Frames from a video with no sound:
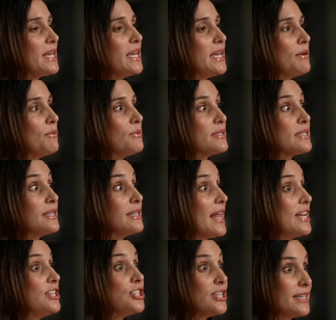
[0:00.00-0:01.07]
he was a
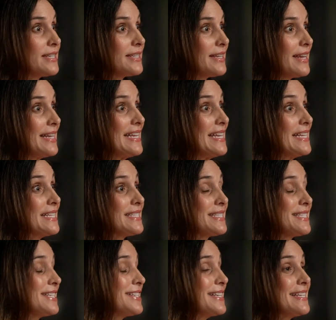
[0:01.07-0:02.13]
legend, and he
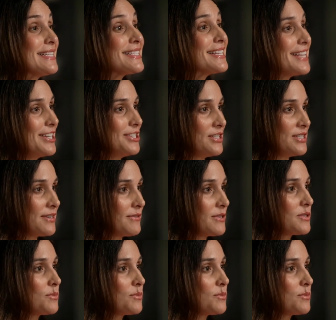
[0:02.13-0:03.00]
still is a legend of the